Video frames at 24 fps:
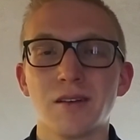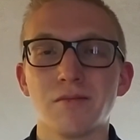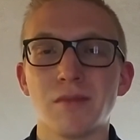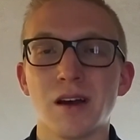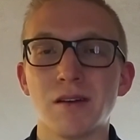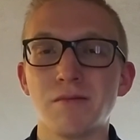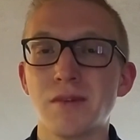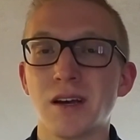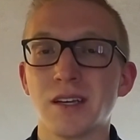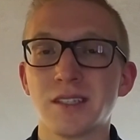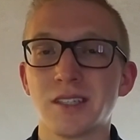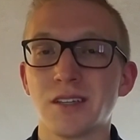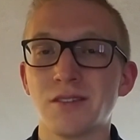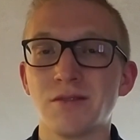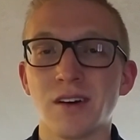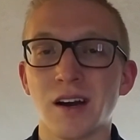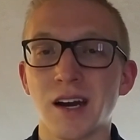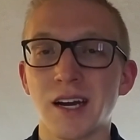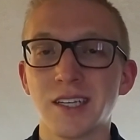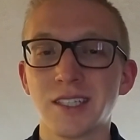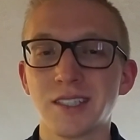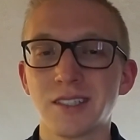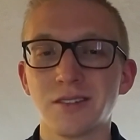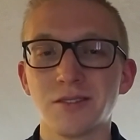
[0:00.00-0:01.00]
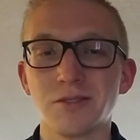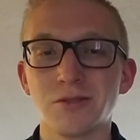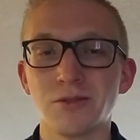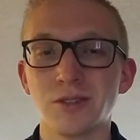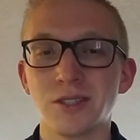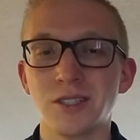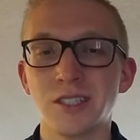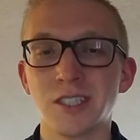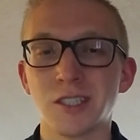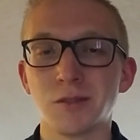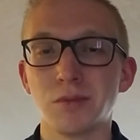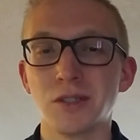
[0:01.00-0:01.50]
My best advice
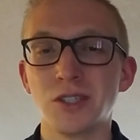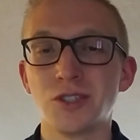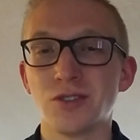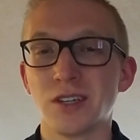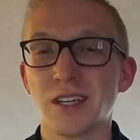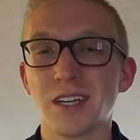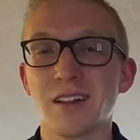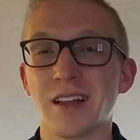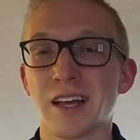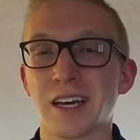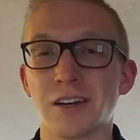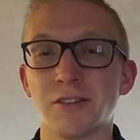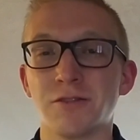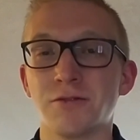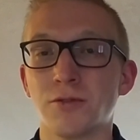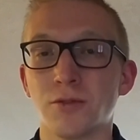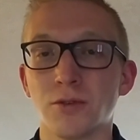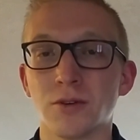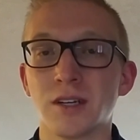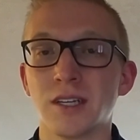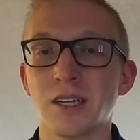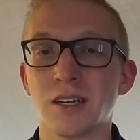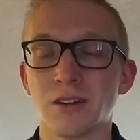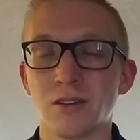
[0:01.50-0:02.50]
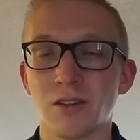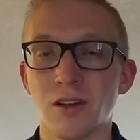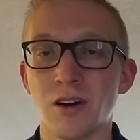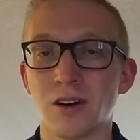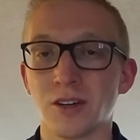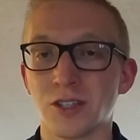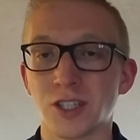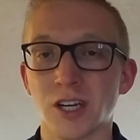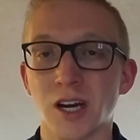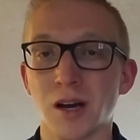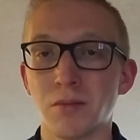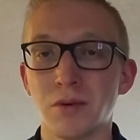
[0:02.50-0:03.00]
would just be treat it like a
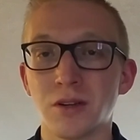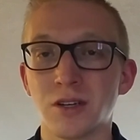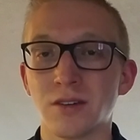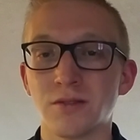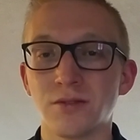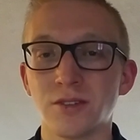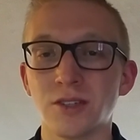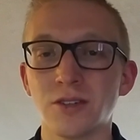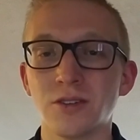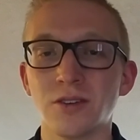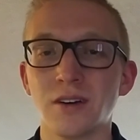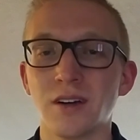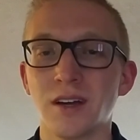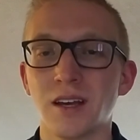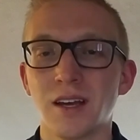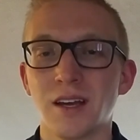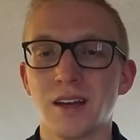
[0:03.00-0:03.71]
4-year-long job interview,